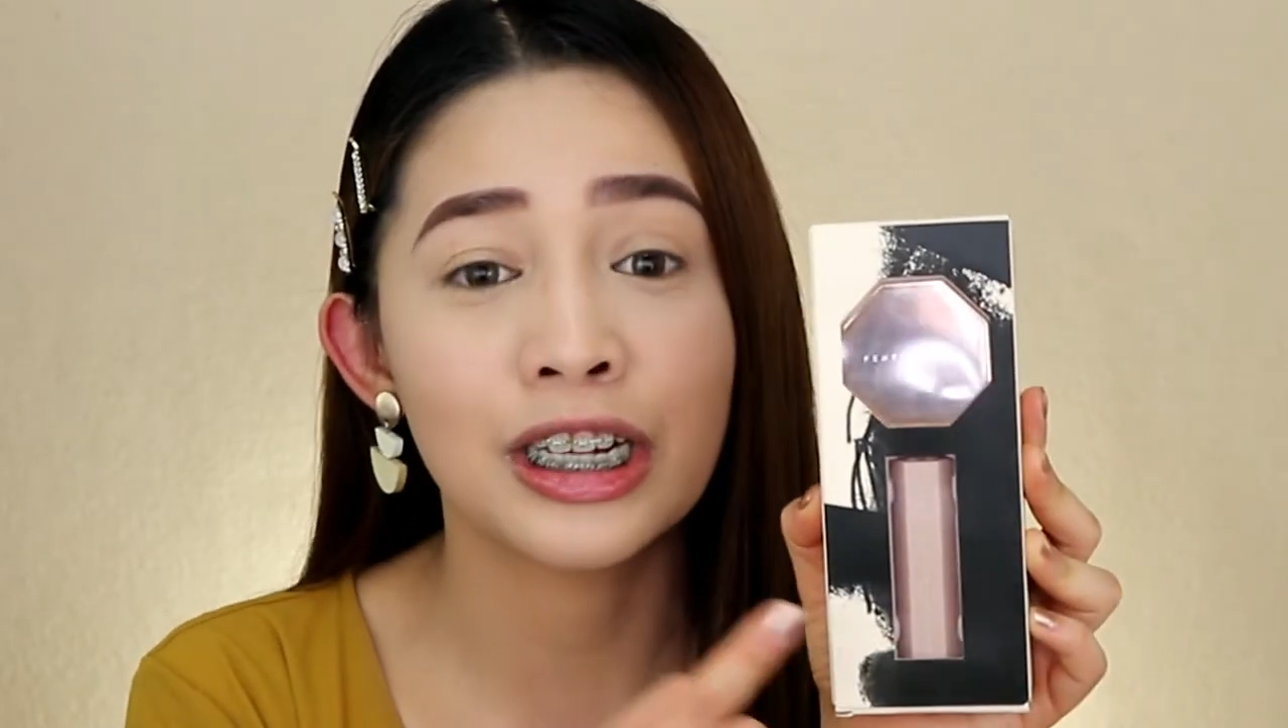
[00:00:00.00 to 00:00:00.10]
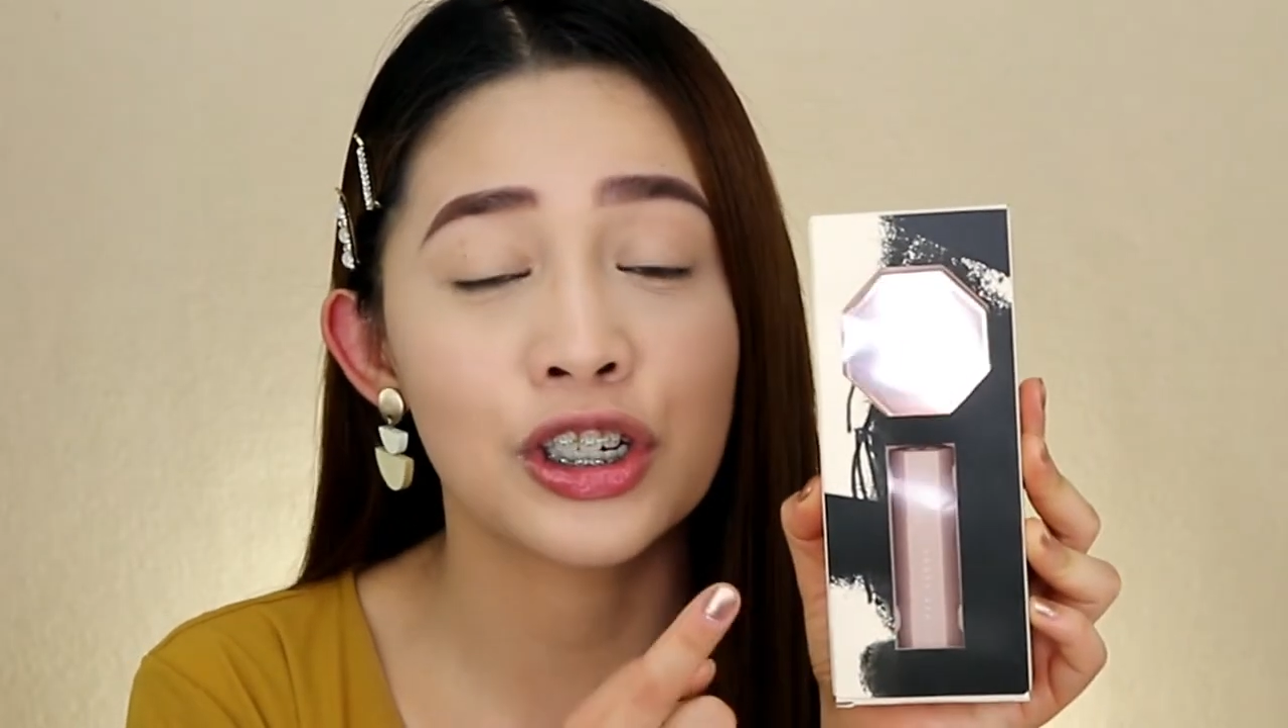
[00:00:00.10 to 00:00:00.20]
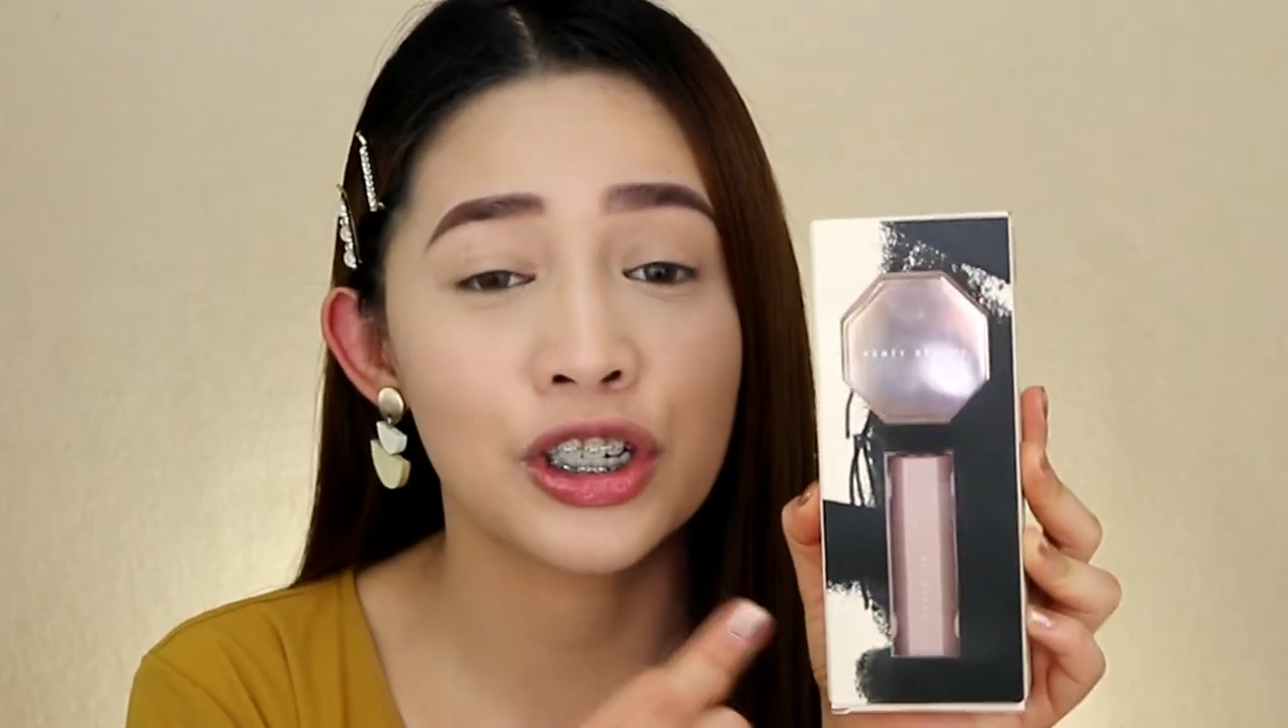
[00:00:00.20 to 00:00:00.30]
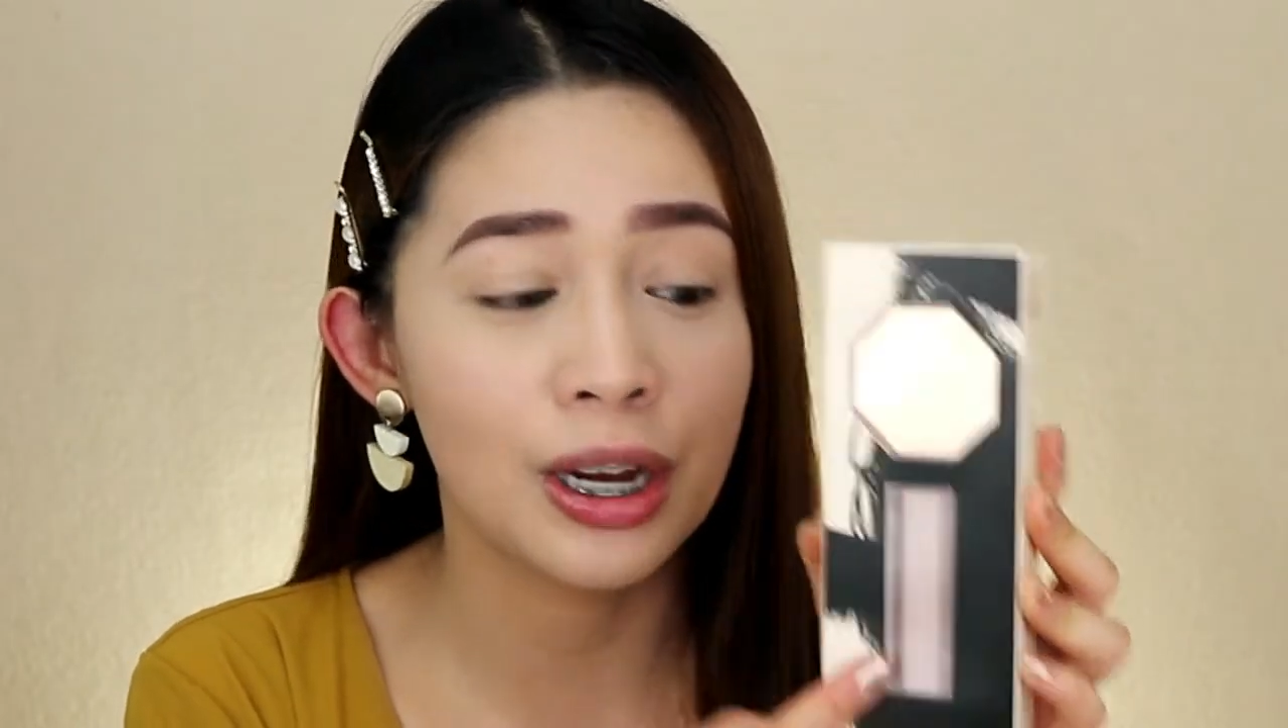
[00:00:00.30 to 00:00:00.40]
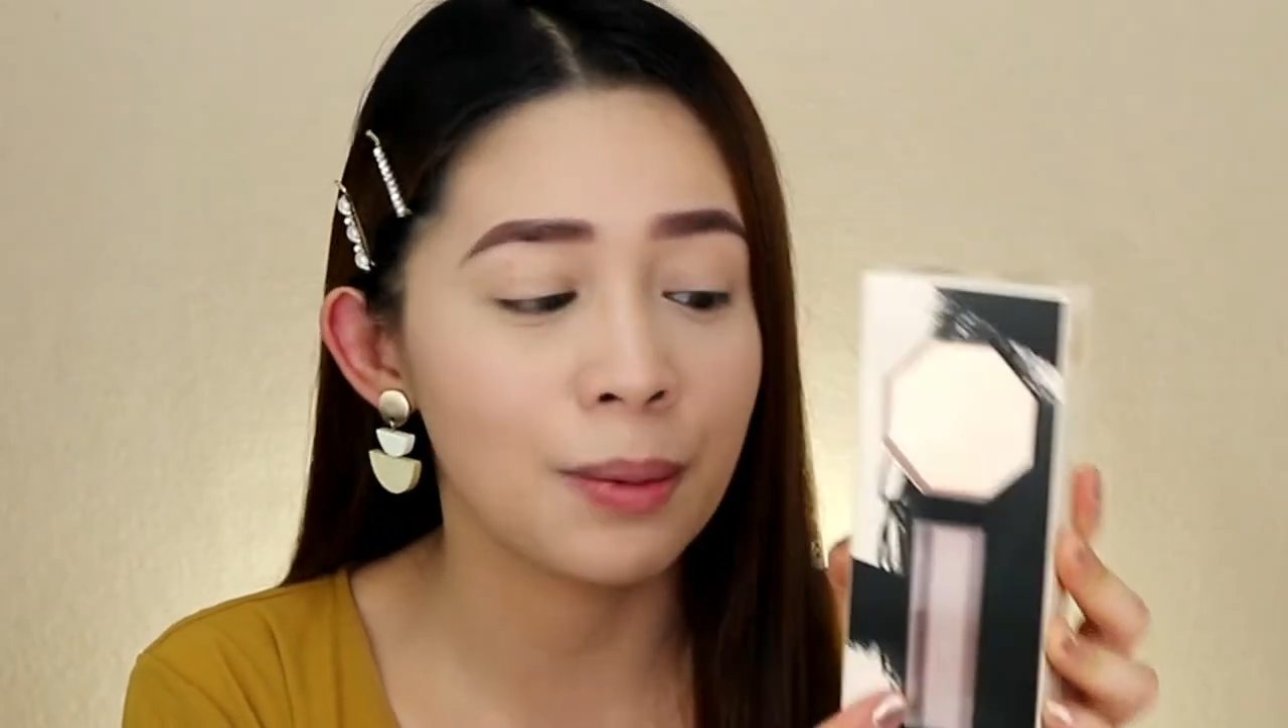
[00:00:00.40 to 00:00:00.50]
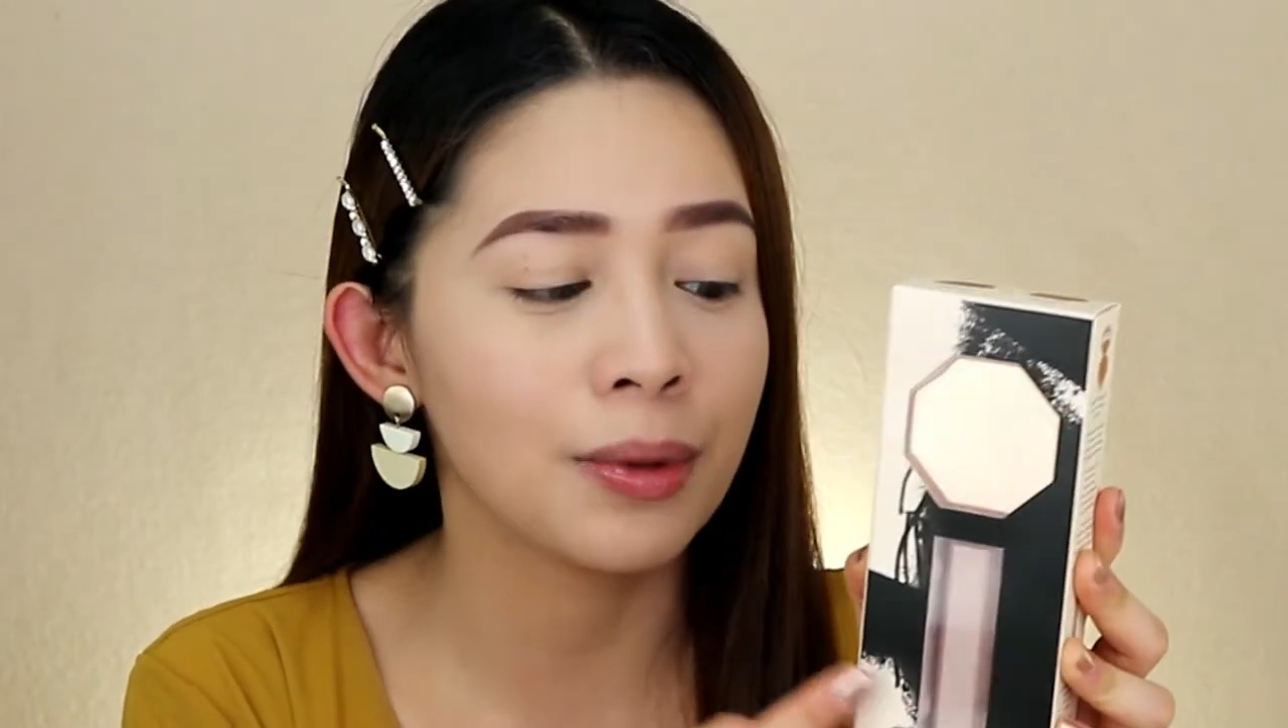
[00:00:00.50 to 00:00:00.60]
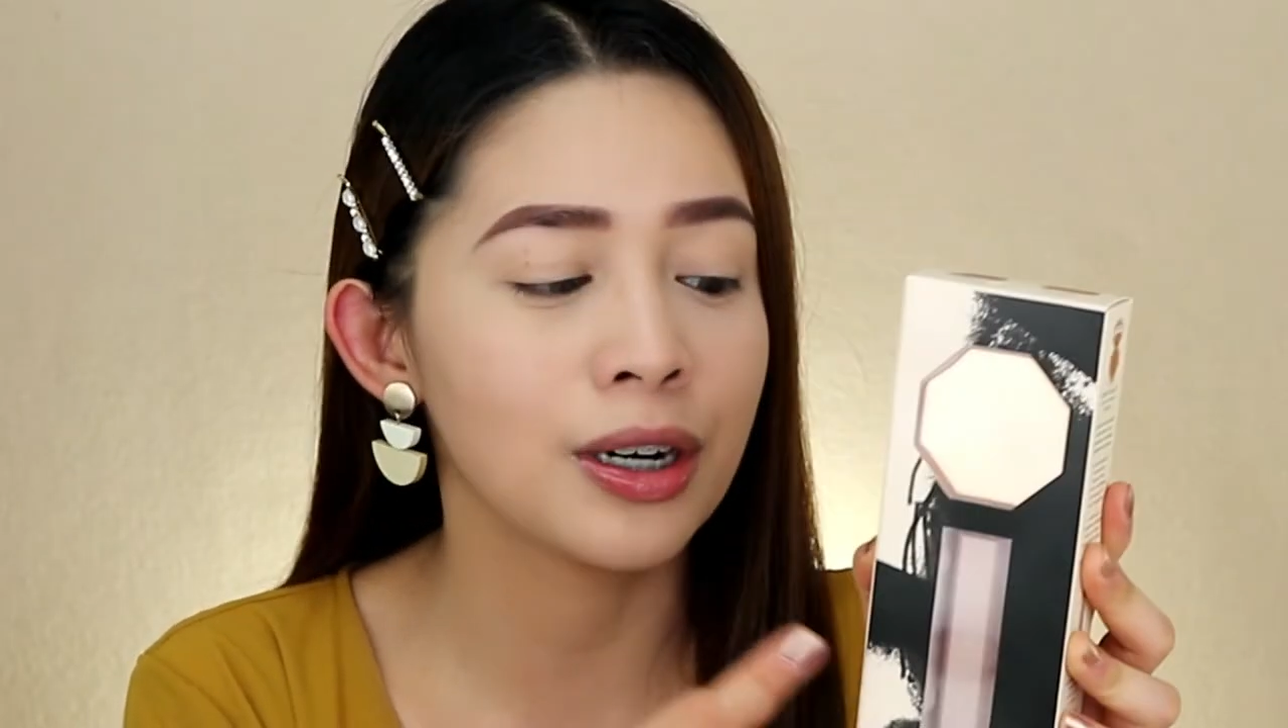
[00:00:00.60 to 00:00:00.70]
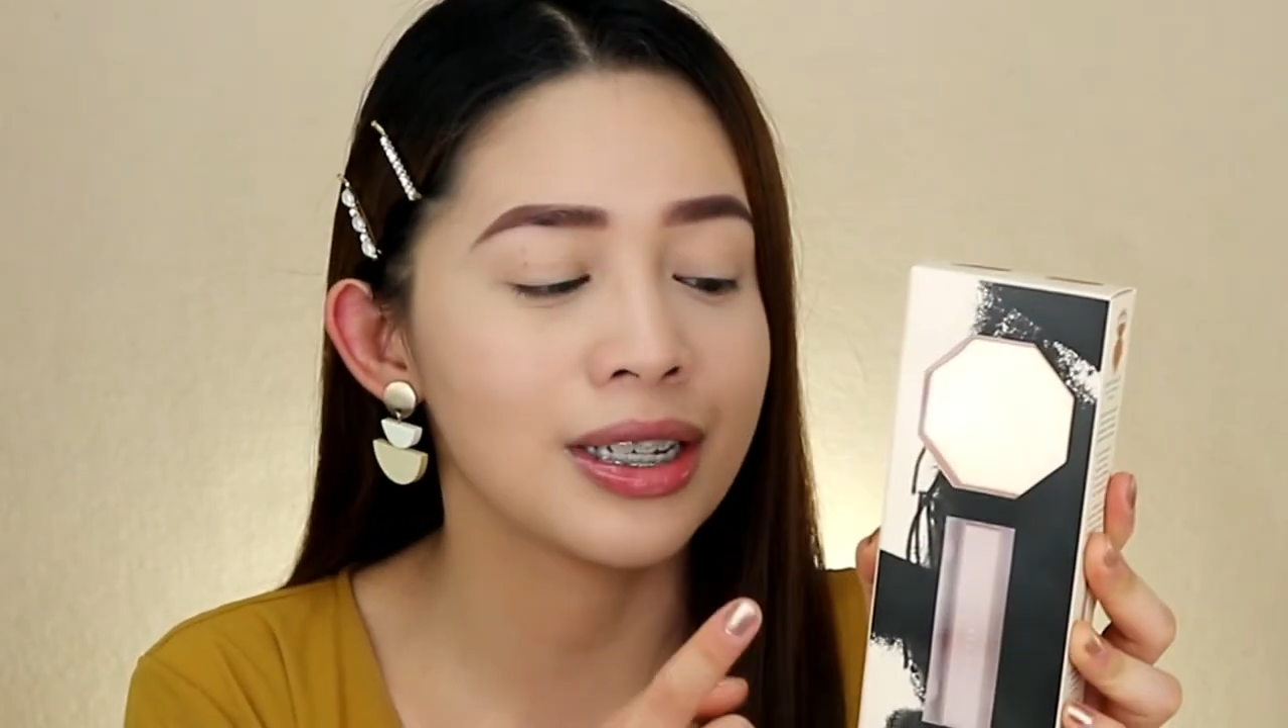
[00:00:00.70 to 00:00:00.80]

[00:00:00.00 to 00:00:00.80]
shimmer